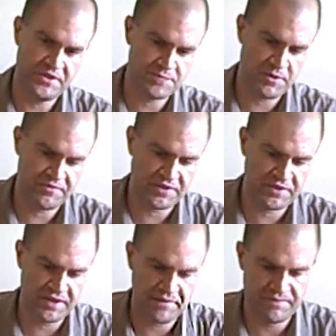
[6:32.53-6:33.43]
fits
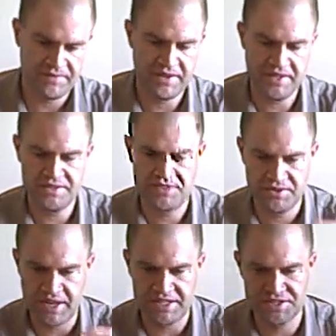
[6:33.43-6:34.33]
perfectly
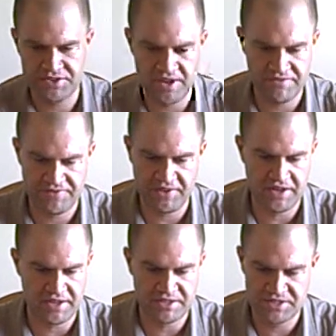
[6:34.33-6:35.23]
into that straight fitting.